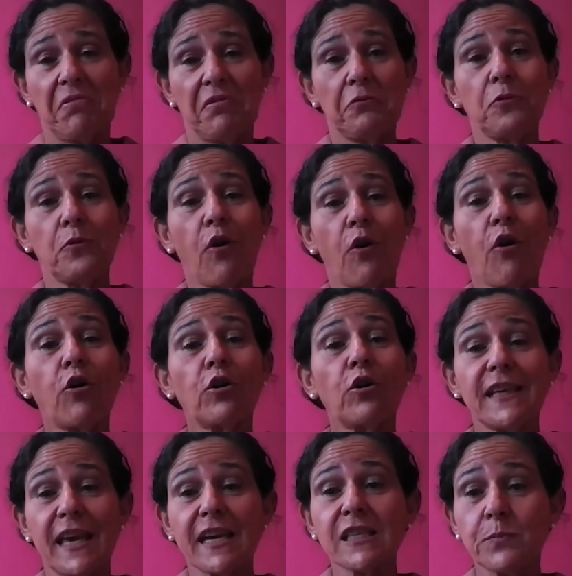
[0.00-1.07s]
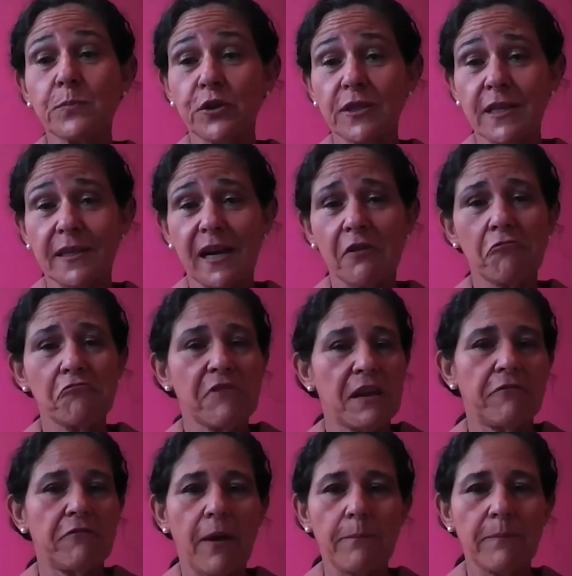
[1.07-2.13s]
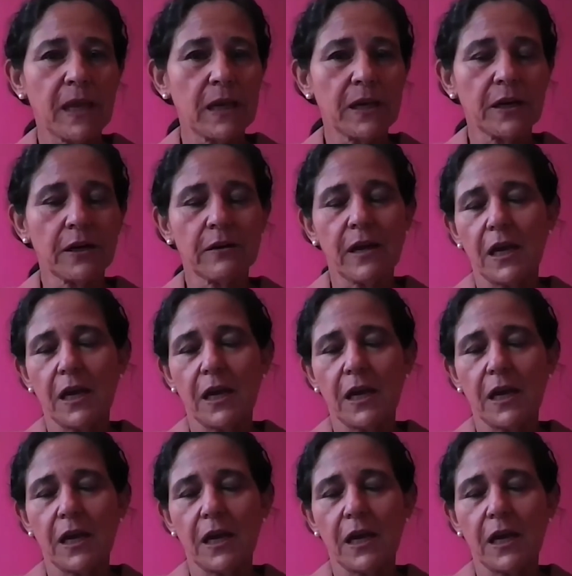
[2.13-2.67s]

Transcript: through all the experts that are already familiar